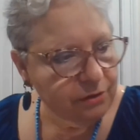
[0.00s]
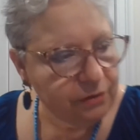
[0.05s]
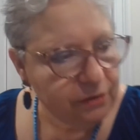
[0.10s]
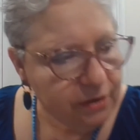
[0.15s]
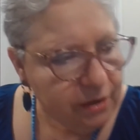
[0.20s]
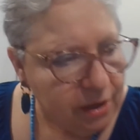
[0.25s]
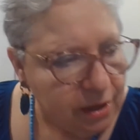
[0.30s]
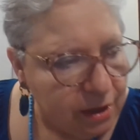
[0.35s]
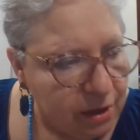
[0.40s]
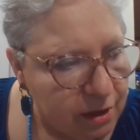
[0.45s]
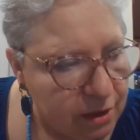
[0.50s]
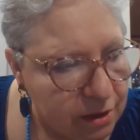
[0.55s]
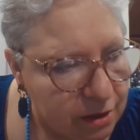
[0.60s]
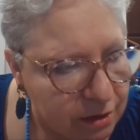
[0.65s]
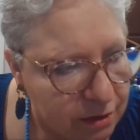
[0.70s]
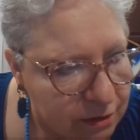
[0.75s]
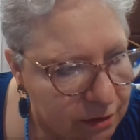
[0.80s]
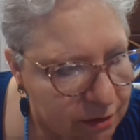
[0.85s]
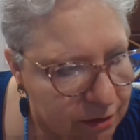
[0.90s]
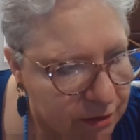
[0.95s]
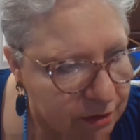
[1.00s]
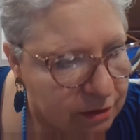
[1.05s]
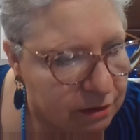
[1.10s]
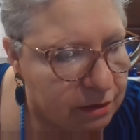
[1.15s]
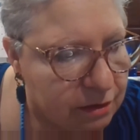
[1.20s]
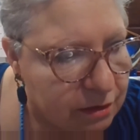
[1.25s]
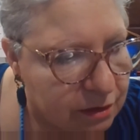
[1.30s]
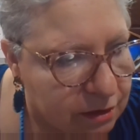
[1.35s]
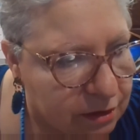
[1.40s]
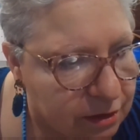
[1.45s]
the
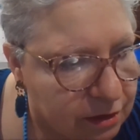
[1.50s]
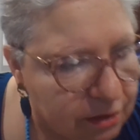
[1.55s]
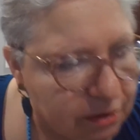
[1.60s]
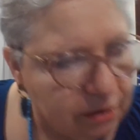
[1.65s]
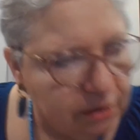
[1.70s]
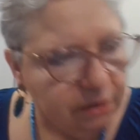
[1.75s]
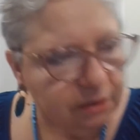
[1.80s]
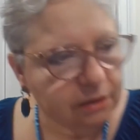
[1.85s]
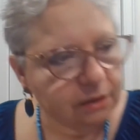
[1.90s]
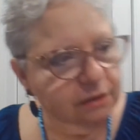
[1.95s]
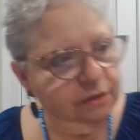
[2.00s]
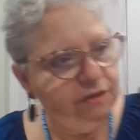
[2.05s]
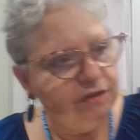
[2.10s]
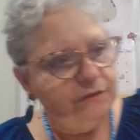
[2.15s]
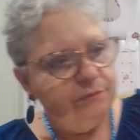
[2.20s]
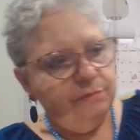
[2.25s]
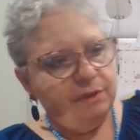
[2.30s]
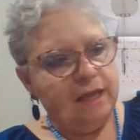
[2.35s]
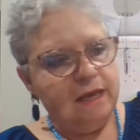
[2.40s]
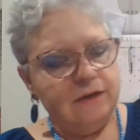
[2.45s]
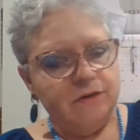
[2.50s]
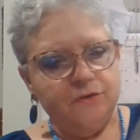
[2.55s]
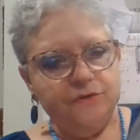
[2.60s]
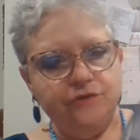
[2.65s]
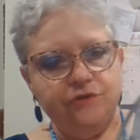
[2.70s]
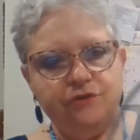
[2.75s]
splatter